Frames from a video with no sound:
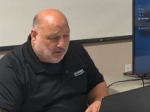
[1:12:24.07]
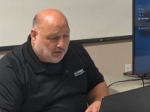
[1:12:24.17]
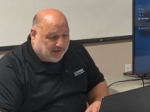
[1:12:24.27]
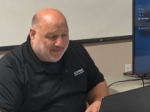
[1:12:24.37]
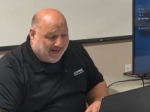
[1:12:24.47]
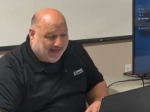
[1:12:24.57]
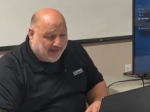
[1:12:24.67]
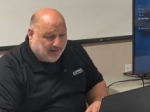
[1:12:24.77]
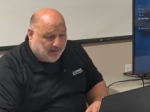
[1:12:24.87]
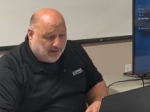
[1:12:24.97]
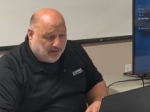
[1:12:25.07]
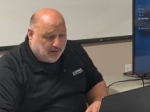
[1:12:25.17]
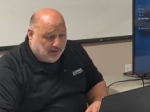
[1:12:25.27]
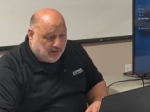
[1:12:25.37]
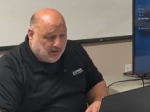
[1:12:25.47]
Look at that.
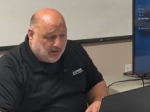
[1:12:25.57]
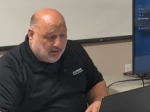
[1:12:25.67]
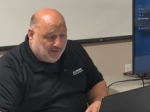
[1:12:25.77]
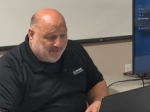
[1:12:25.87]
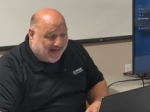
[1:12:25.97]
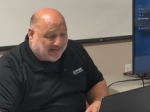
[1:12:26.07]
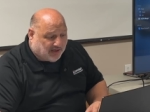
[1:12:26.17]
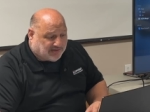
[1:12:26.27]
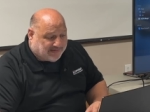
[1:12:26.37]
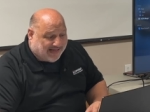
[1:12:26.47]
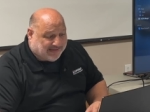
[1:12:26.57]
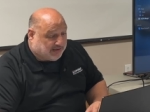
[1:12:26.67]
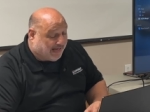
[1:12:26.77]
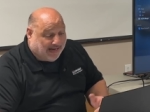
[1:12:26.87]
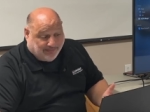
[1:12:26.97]
That does that did
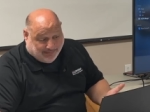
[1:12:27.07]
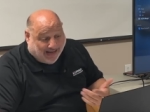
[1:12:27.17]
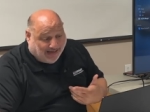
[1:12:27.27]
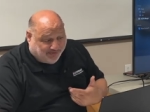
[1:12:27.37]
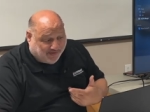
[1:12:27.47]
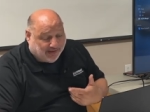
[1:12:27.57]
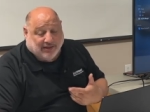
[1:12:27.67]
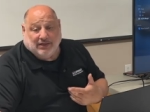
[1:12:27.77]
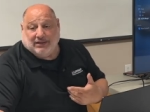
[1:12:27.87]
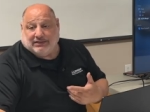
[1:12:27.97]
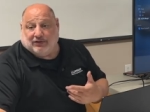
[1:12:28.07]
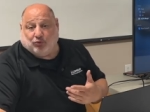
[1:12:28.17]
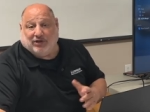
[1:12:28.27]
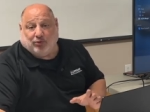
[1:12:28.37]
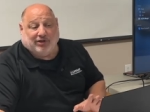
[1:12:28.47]
I I think did a
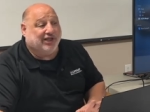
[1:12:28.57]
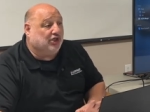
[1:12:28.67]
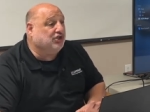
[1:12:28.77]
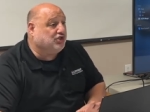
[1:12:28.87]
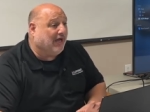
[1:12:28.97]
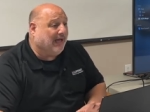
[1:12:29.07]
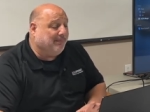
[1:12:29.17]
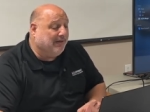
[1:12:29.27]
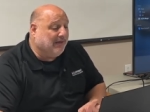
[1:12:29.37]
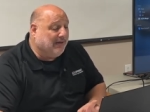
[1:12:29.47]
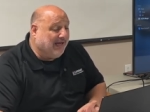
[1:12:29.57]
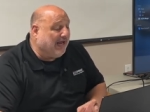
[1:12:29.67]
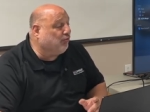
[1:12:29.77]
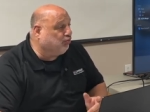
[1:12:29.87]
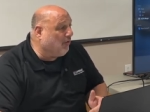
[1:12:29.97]
really really good job
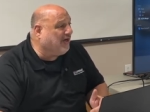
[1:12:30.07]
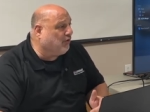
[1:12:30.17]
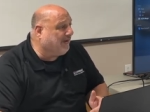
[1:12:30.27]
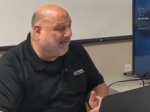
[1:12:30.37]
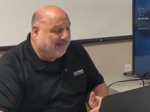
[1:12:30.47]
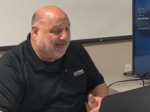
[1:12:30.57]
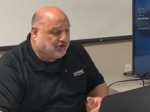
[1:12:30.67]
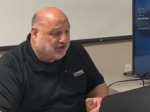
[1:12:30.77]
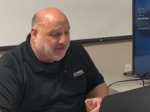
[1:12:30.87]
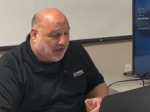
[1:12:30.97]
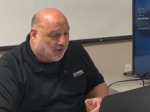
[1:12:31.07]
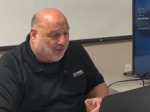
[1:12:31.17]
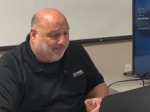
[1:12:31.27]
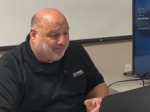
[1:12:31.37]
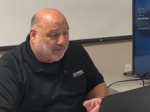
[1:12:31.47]
at rendering it in HDR.
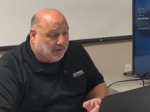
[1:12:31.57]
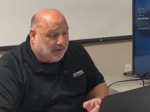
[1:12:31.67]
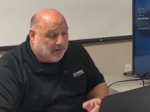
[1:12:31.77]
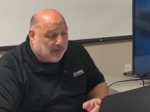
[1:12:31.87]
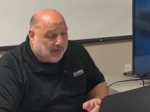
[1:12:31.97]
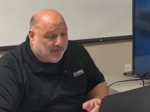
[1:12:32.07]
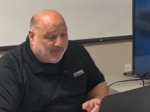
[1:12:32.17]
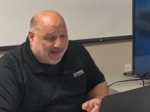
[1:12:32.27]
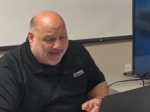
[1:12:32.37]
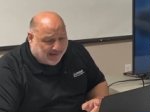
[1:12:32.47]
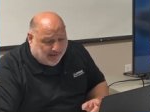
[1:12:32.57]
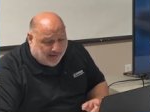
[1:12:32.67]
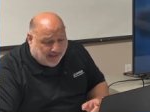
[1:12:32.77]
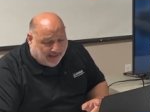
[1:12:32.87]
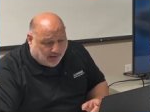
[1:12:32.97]
Then
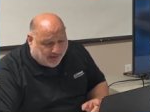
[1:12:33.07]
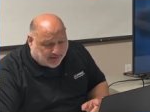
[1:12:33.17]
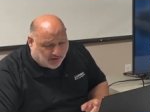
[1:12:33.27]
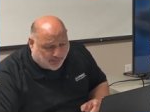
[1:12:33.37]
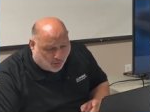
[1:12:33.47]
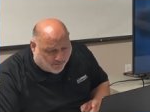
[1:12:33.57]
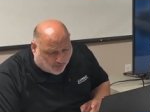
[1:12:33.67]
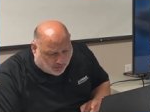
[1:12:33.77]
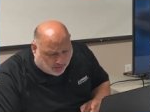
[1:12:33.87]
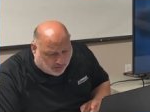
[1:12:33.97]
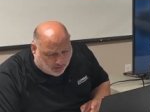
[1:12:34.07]
I like to come over